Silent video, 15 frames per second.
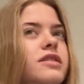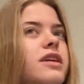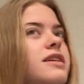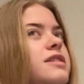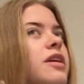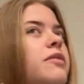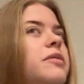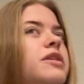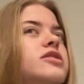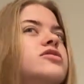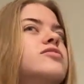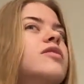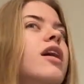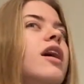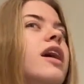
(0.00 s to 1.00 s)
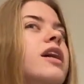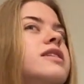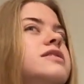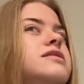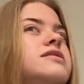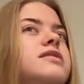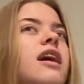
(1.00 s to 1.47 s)
That's how we
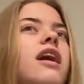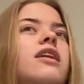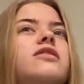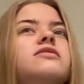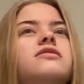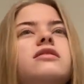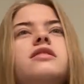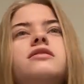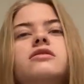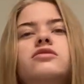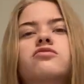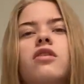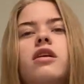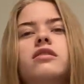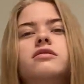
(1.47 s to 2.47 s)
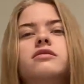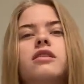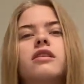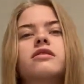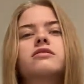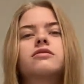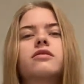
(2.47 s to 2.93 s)
dry style. So that's a dry
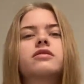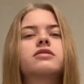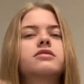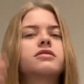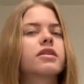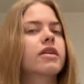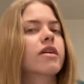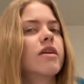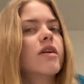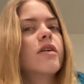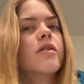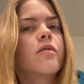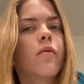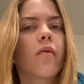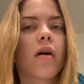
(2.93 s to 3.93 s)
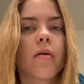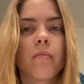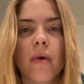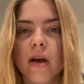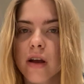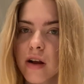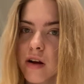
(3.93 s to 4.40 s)
style. So I just like wet
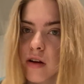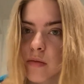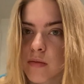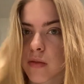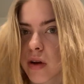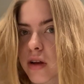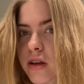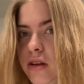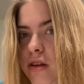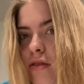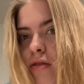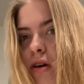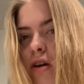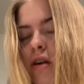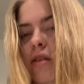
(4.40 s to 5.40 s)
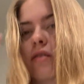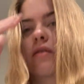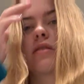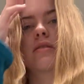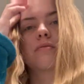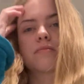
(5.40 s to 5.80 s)
my hair and braided the fuck out of